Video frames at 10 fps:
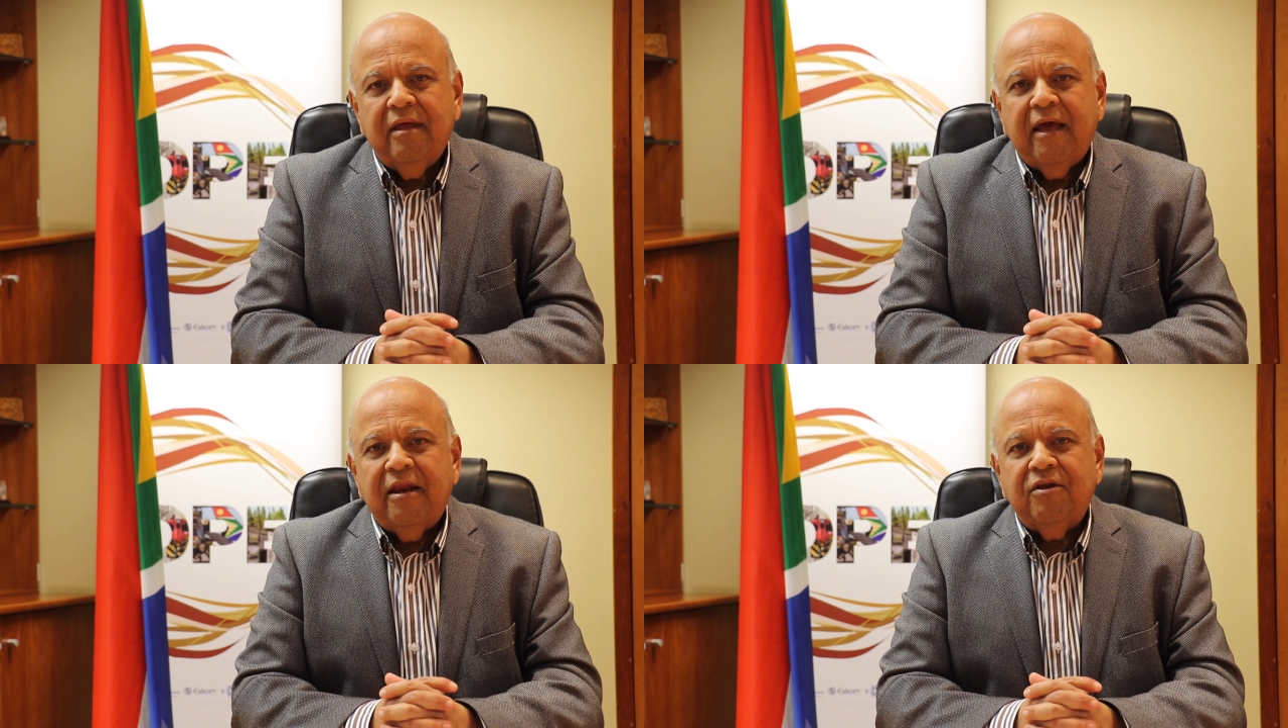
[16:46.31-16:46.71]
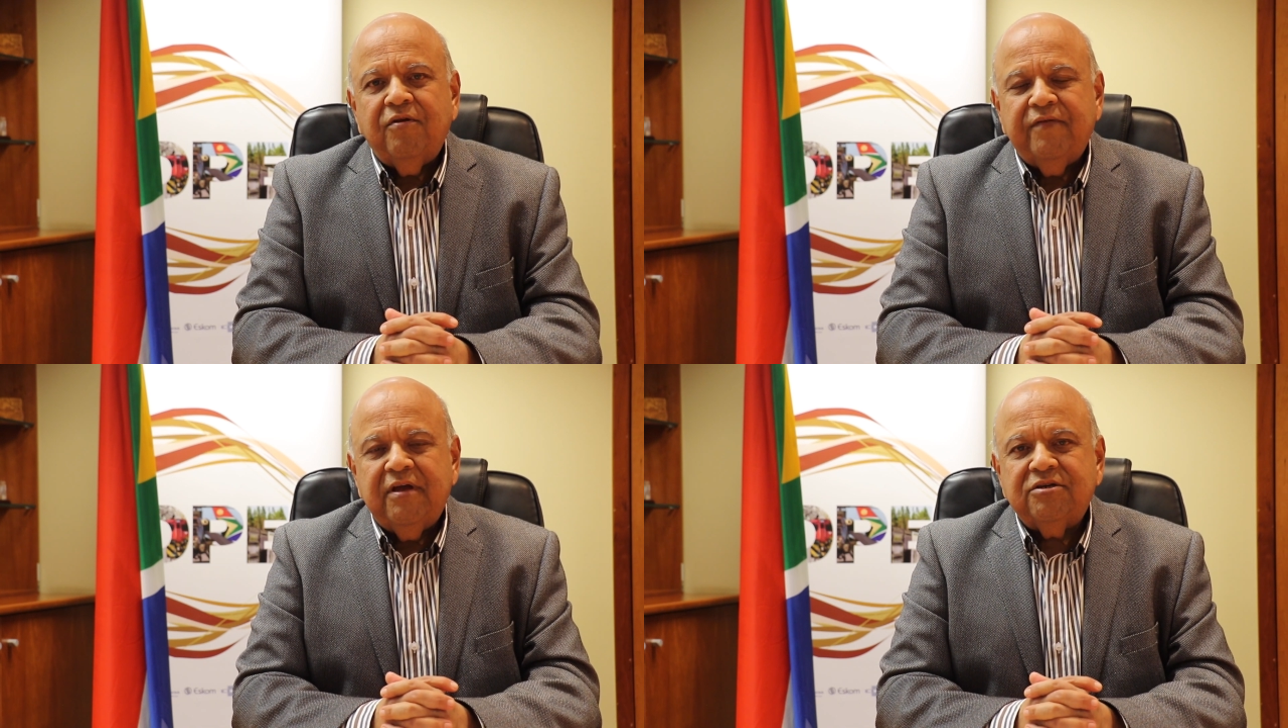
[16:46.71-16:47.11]
and
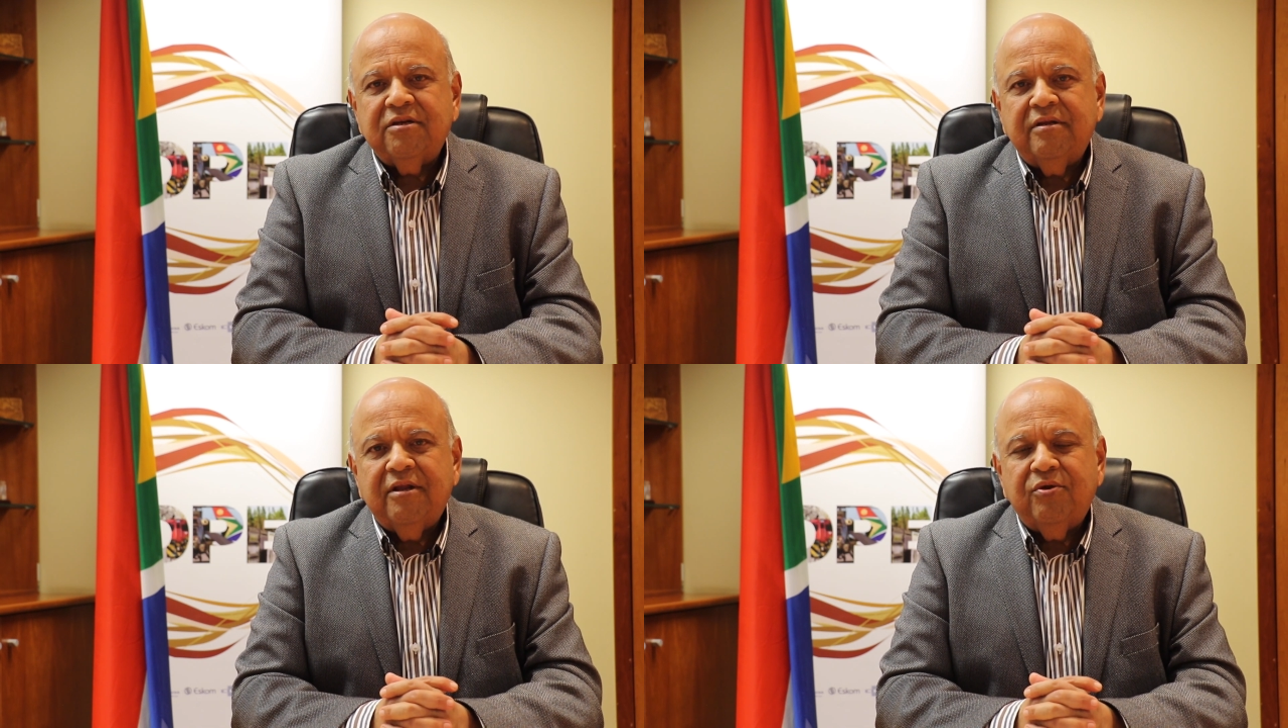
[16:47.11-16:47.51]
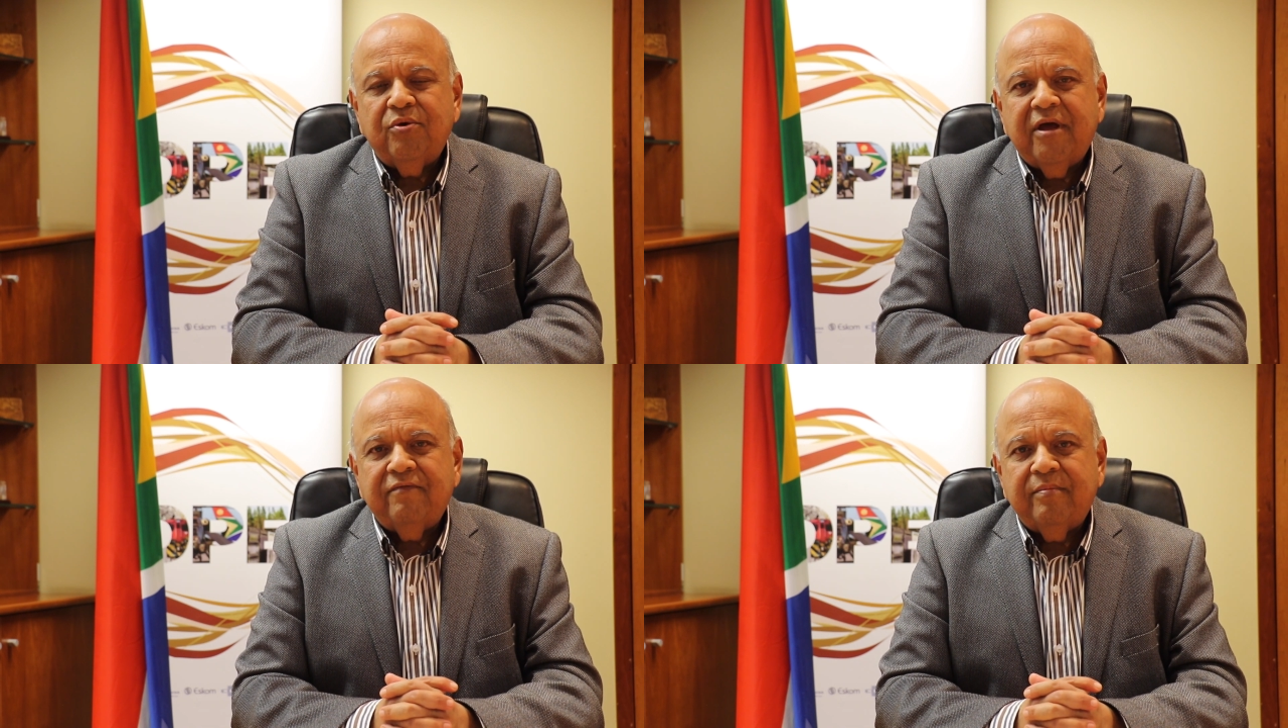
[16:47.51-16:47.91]
innovation that
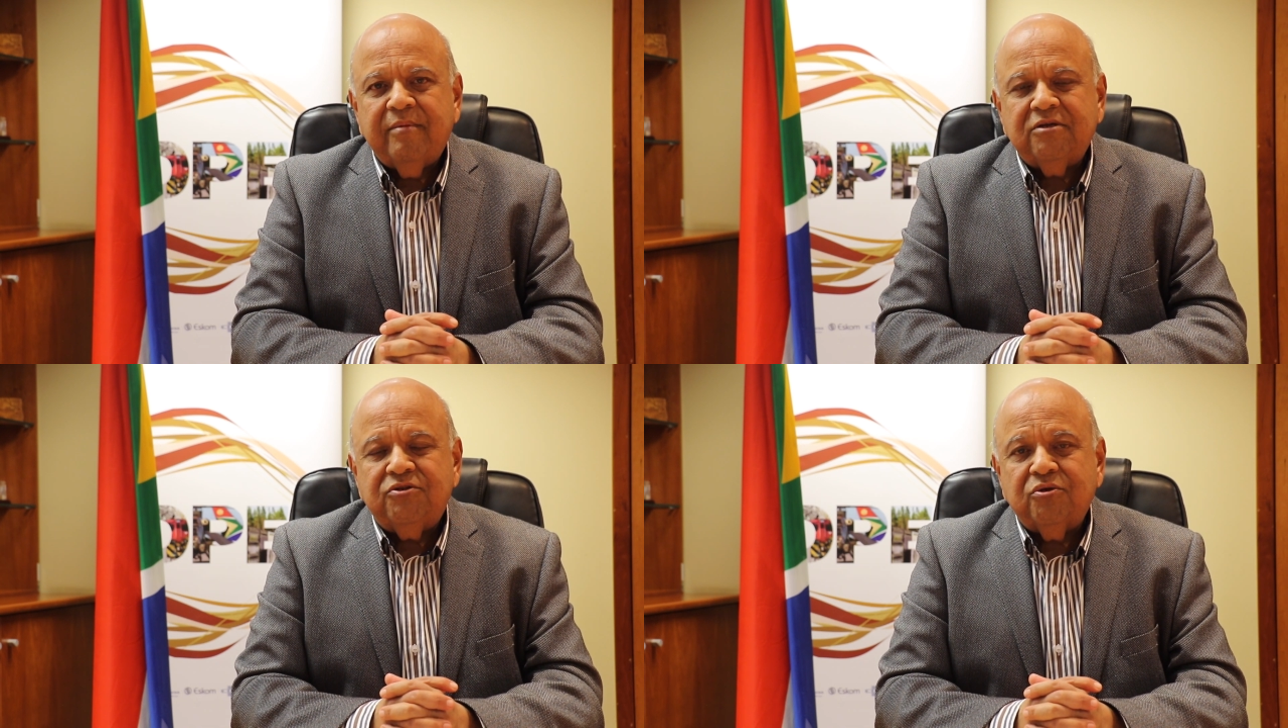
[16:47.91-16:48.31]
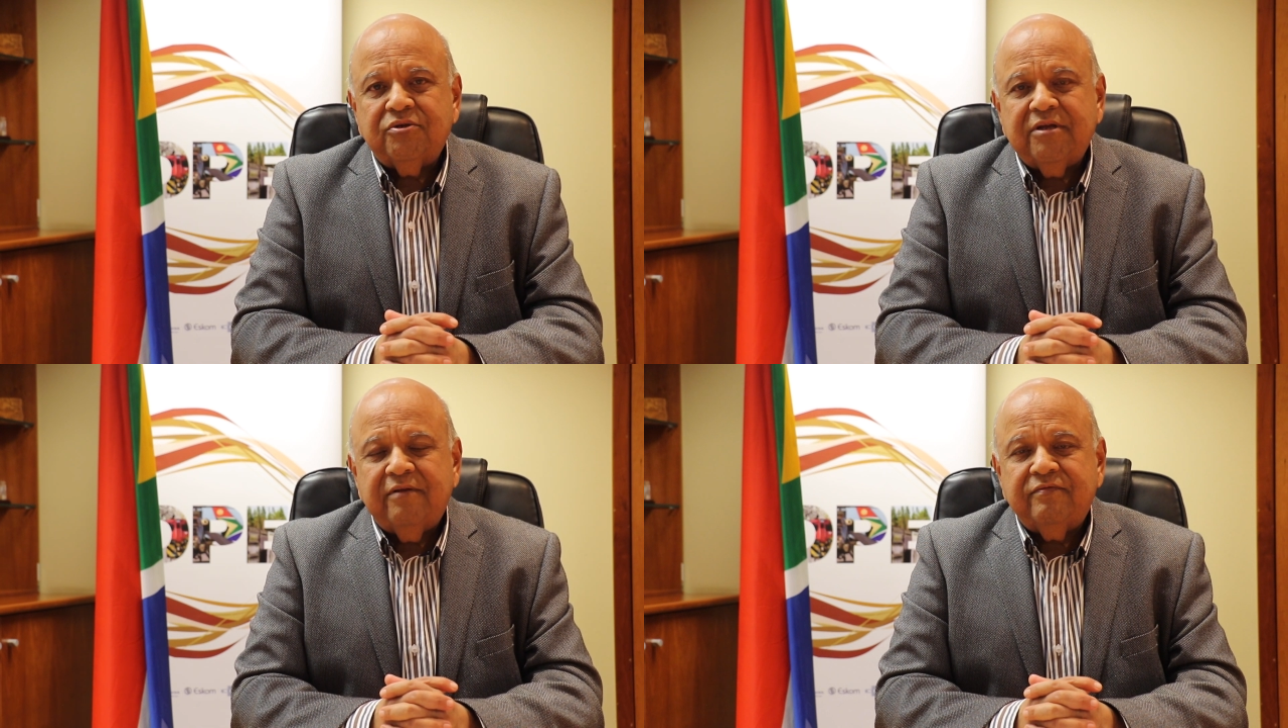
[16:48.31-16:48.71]
you have amongst
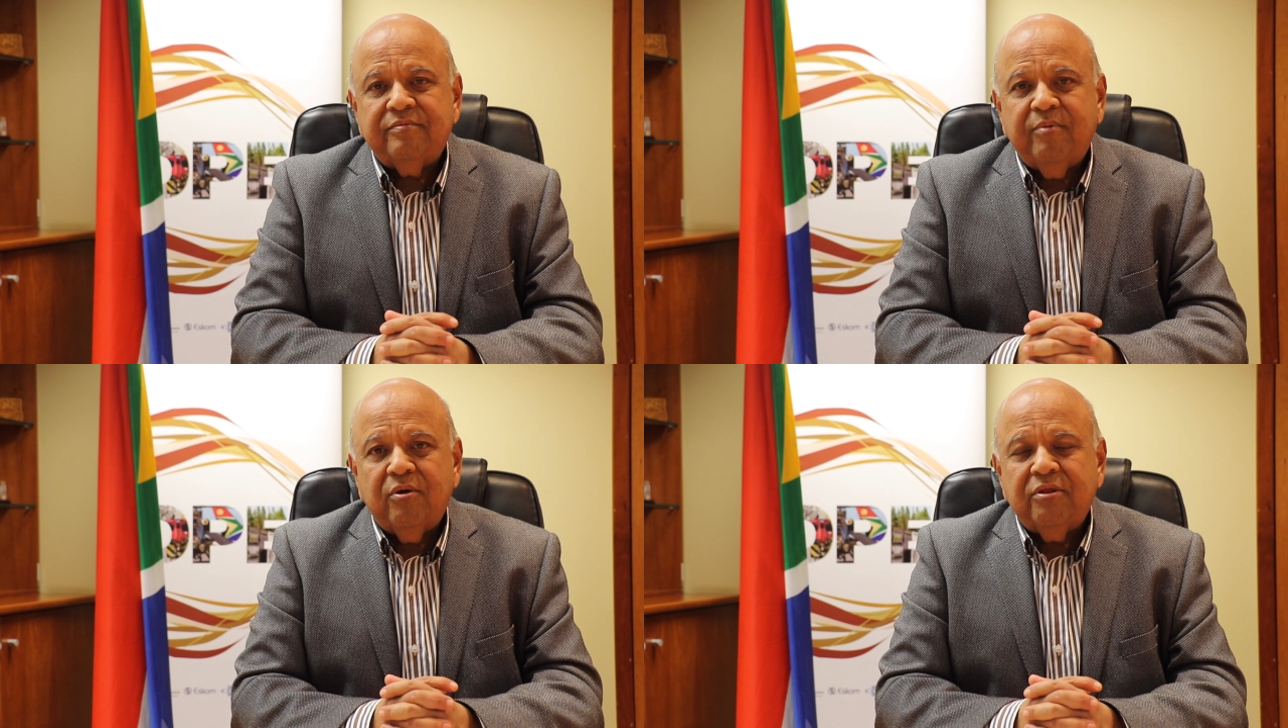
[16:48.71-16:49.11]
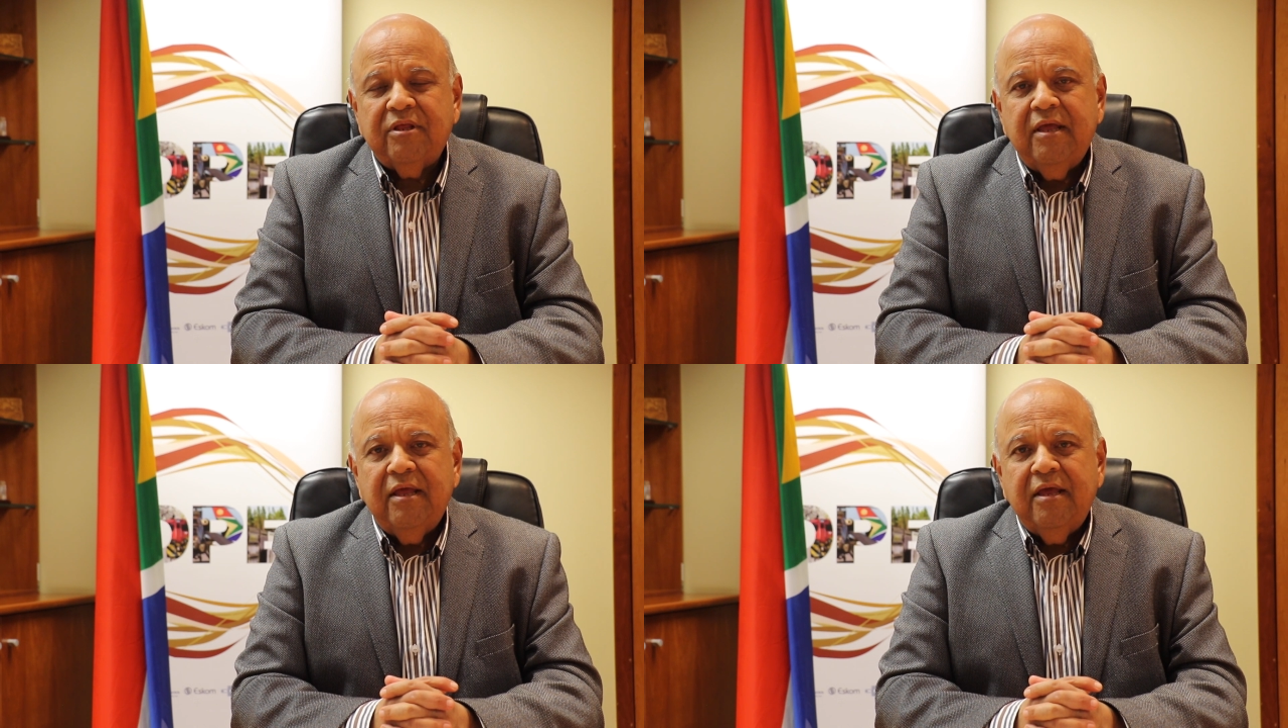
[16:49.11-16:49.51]
yourselves, both